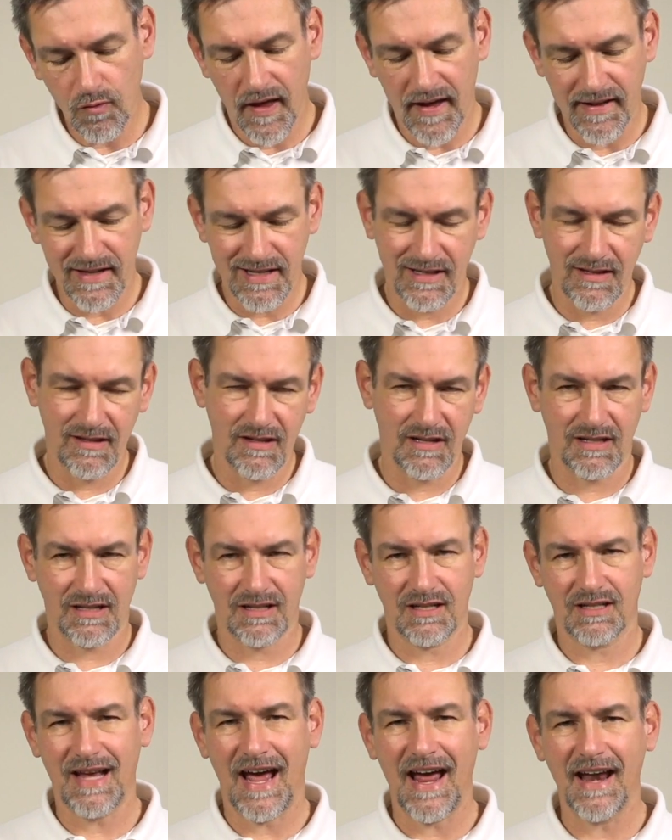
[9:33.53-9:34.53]
That's the
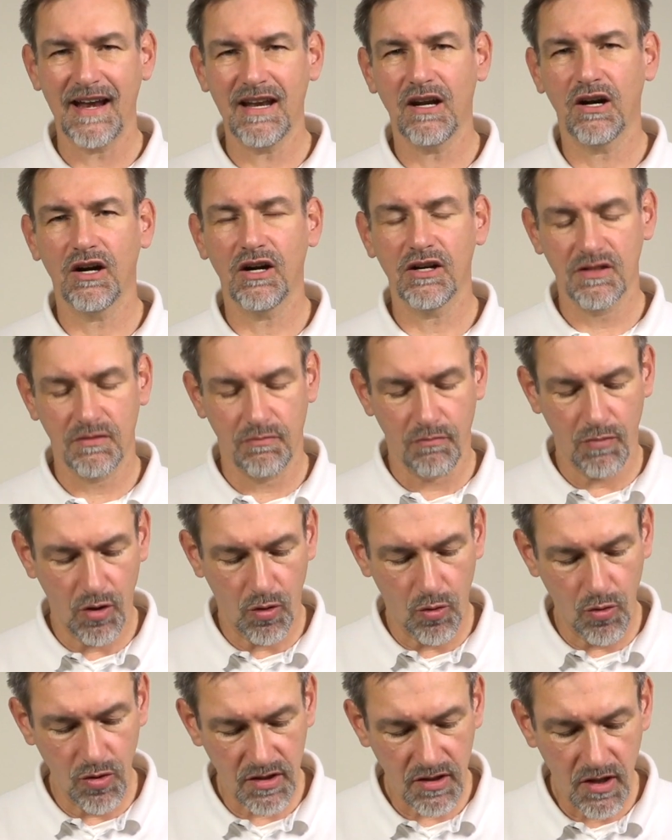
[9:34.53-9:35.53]
standard
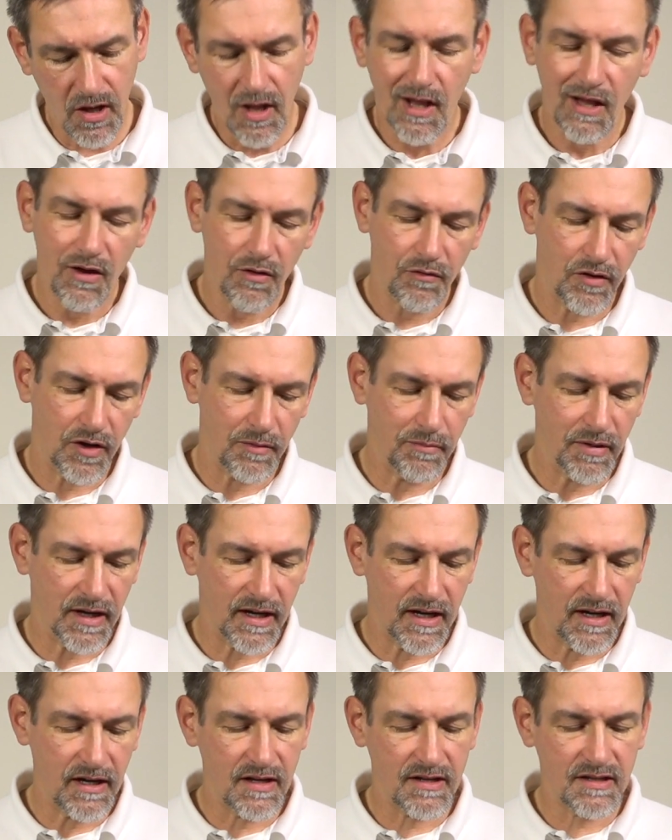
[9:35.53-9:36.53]
mode. For
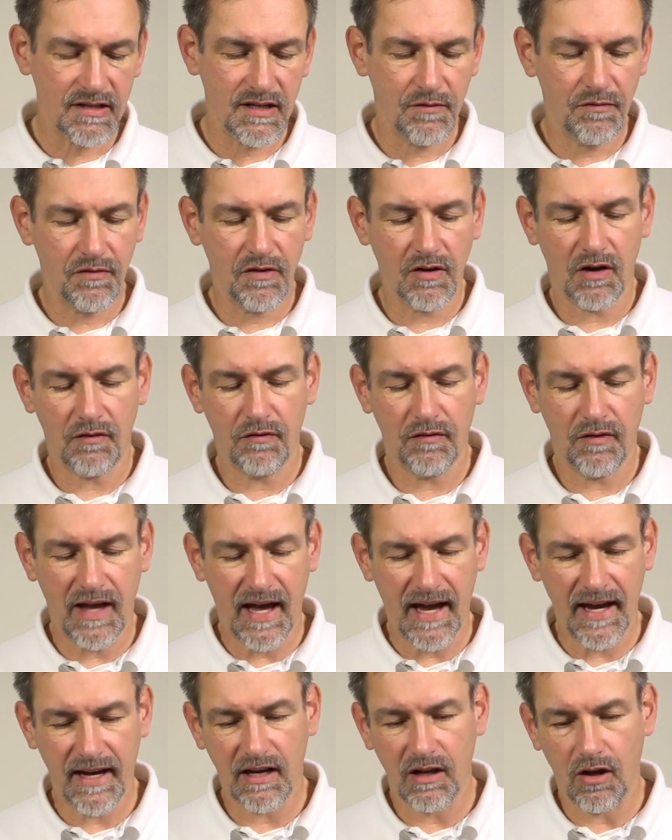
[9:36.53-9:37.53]
beginners, if you are
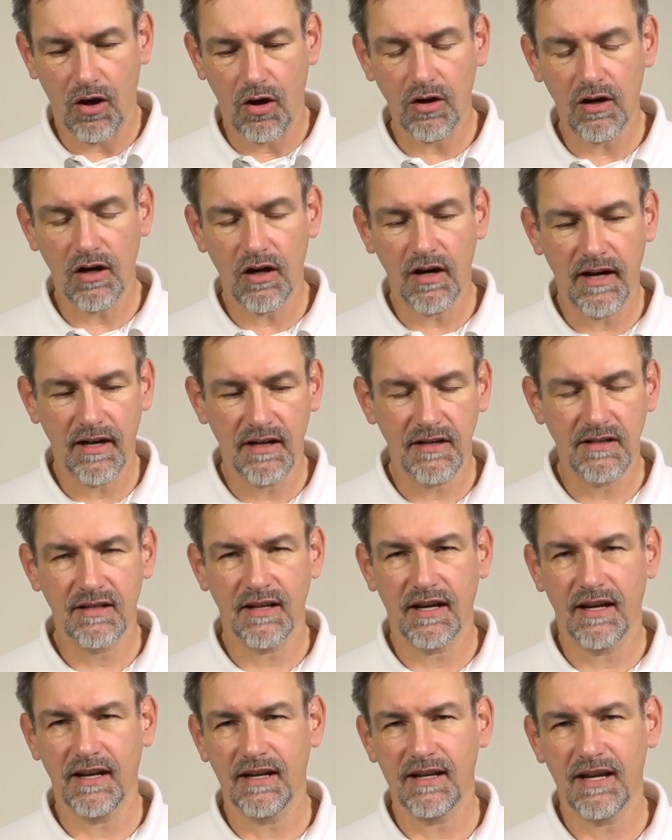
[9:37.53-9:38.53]
flying longer
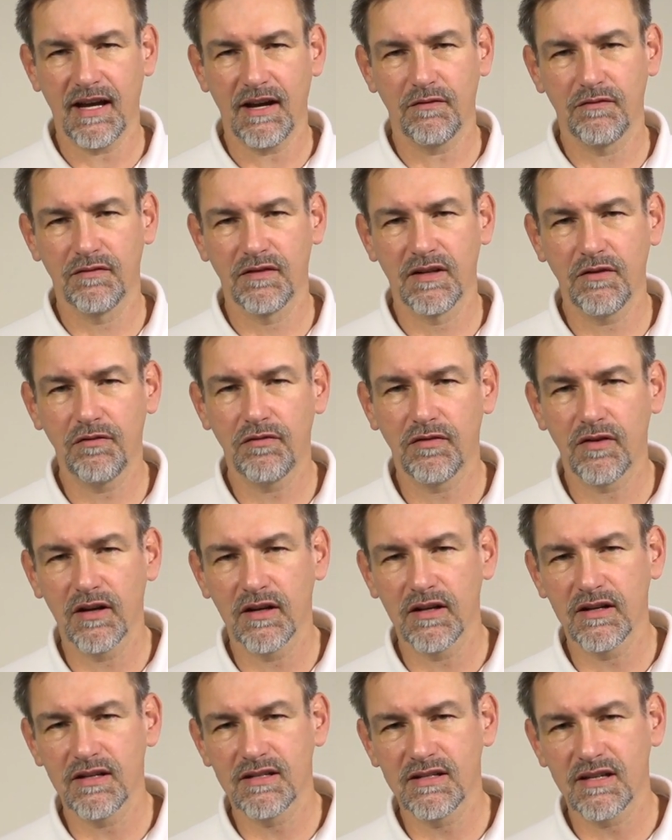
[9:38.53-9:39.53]
and have
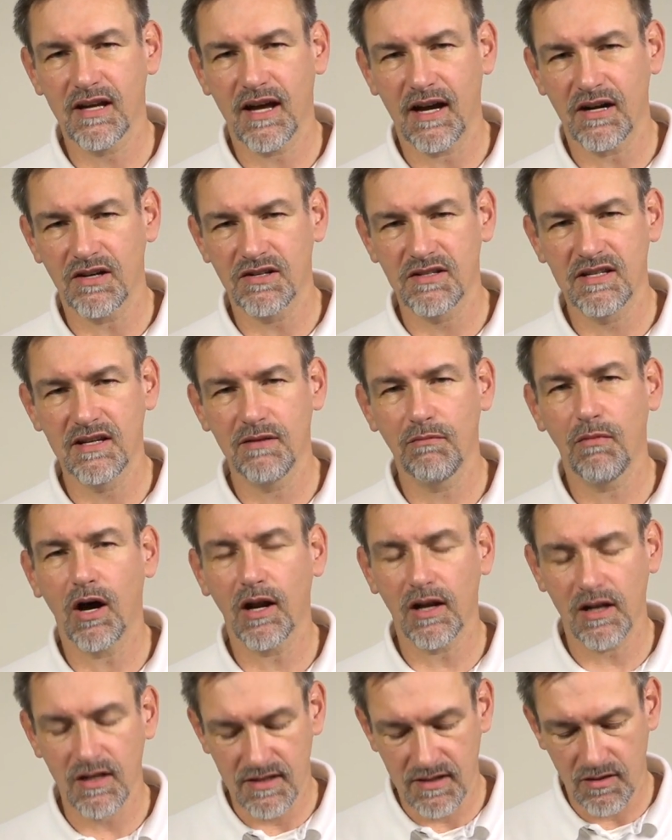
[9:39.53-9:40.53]
different RC
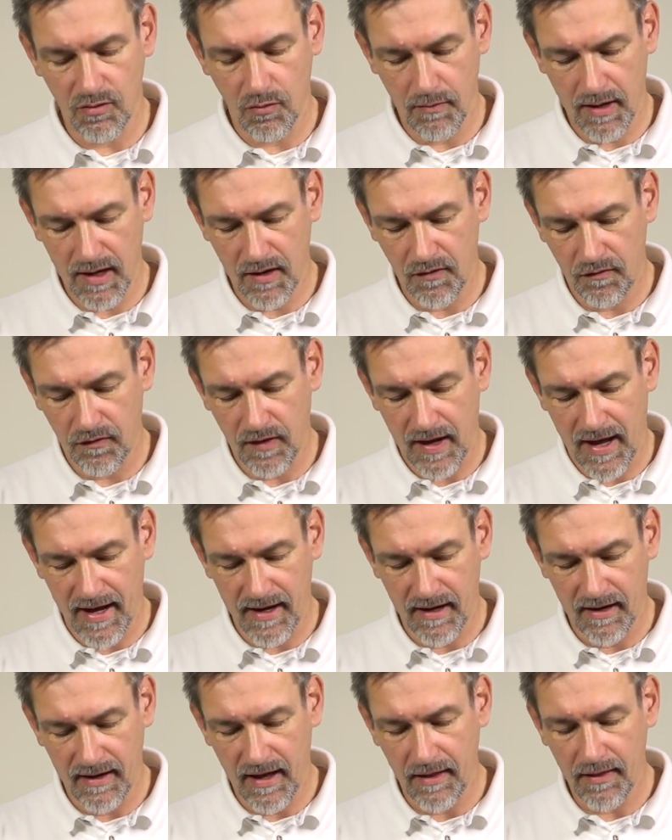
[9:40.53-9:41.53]
models, you may fly
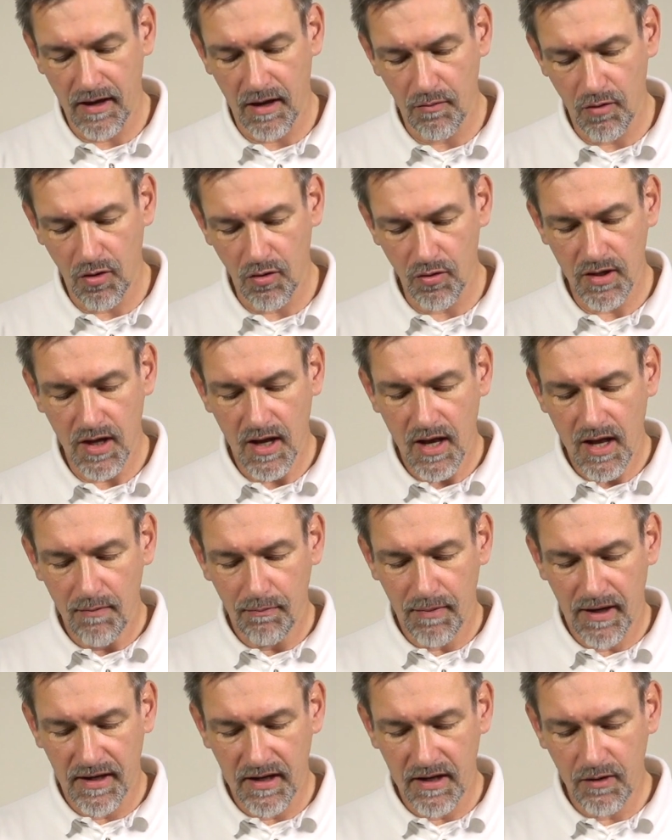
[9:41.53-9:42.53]
in another mode.
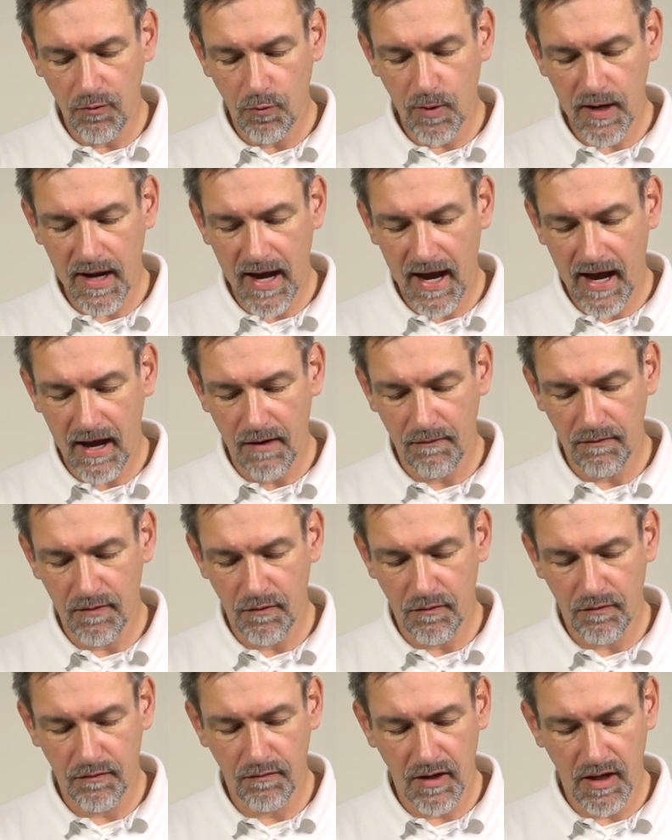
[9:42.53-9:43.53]
But if we have
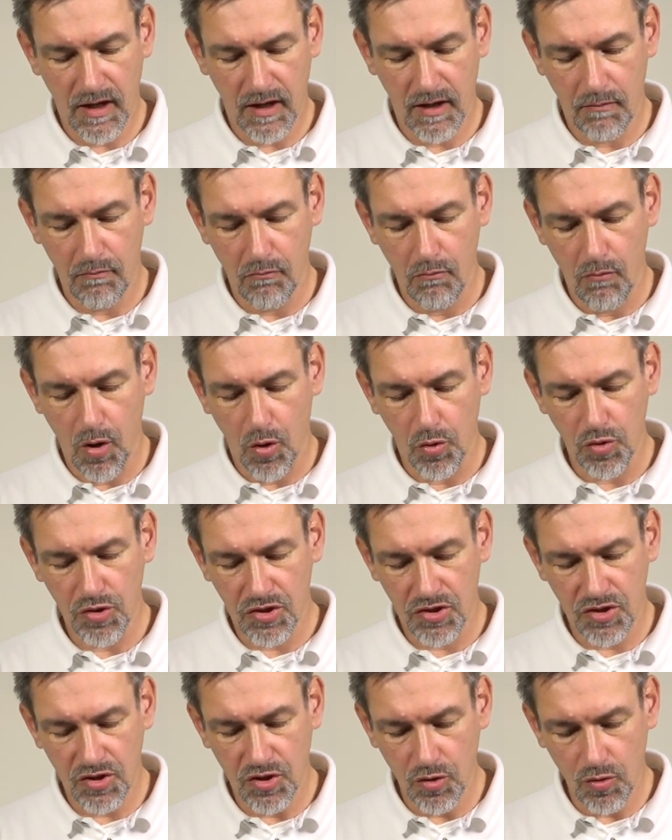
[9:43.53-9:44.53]
the mode
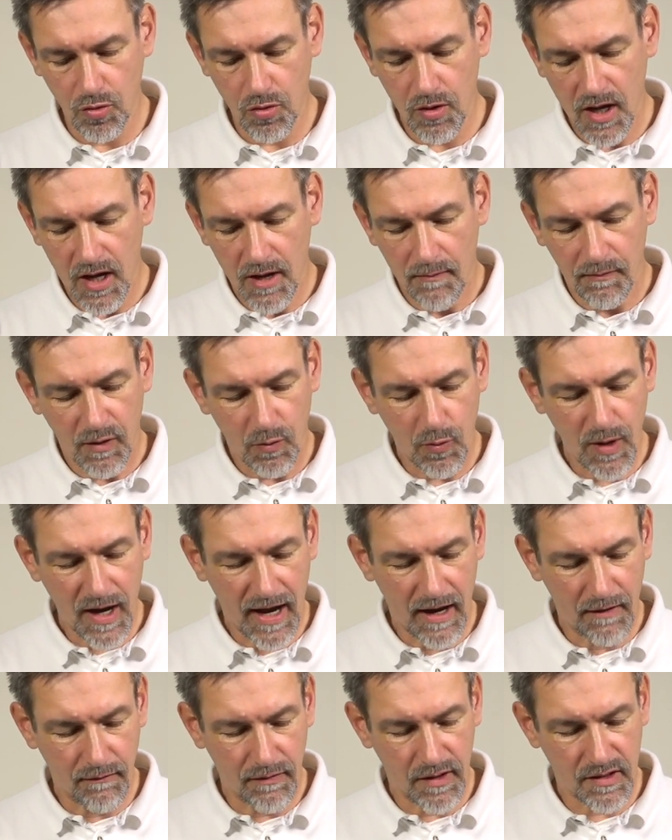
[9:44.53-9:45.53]
2, we have